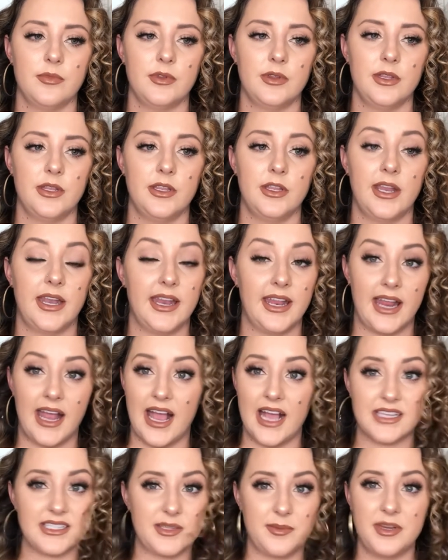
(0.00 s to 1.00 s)
It
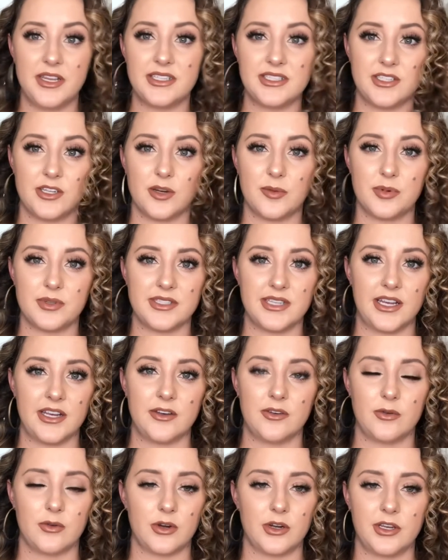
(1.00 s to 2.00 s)
has to be at 0%
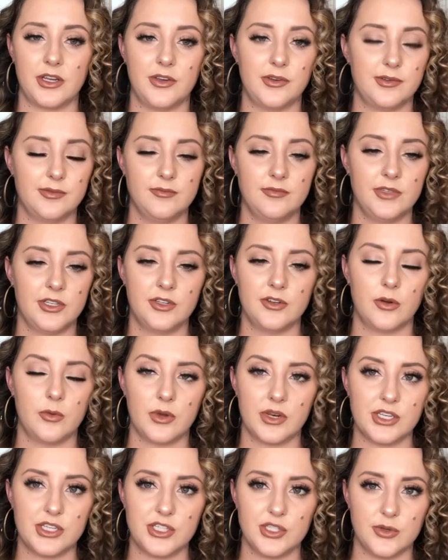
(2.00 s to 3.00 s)
or you don't
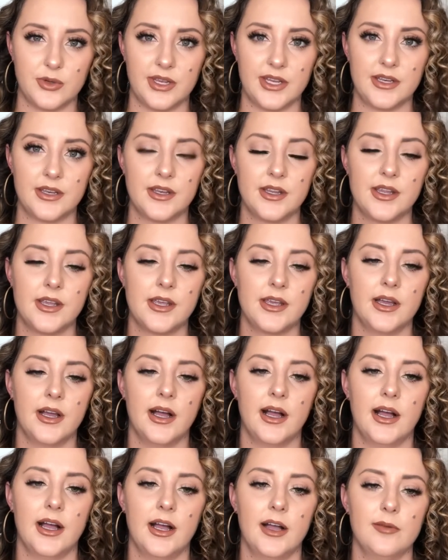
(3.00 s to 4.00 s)
want to do it.
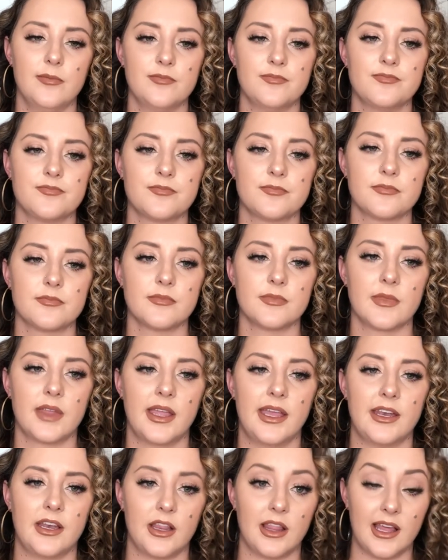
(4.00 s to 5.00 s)
And
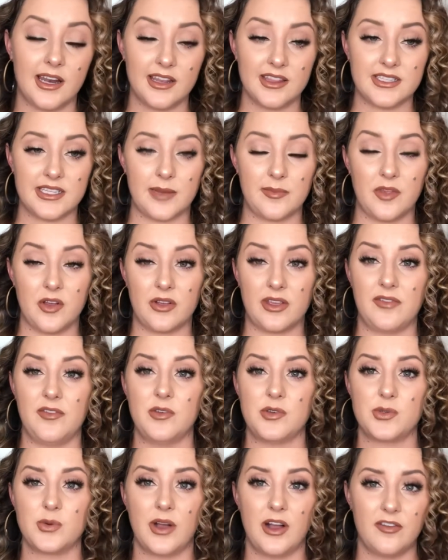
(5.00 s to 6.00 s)
a lot of the time they'll give you
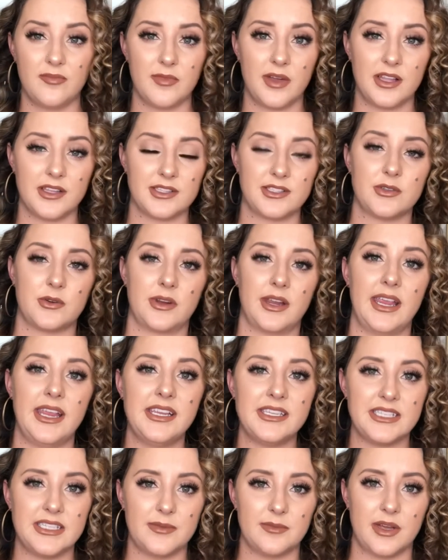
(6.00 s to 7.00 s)
12 months or
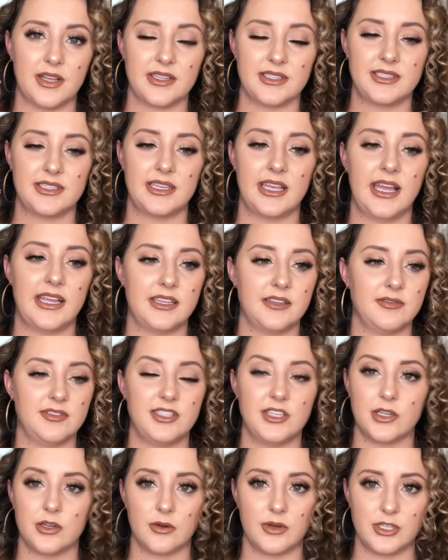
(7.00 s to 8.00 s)
18 months at
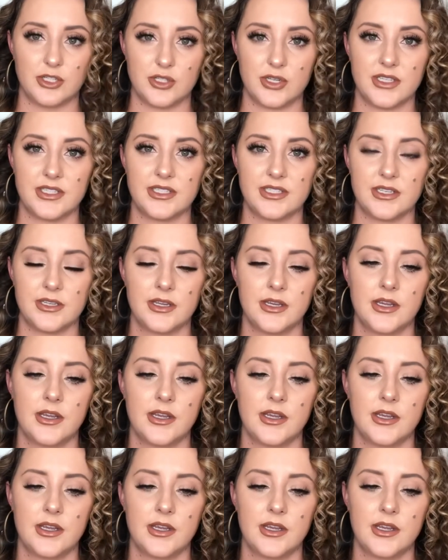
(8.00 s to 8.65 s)
0 interest.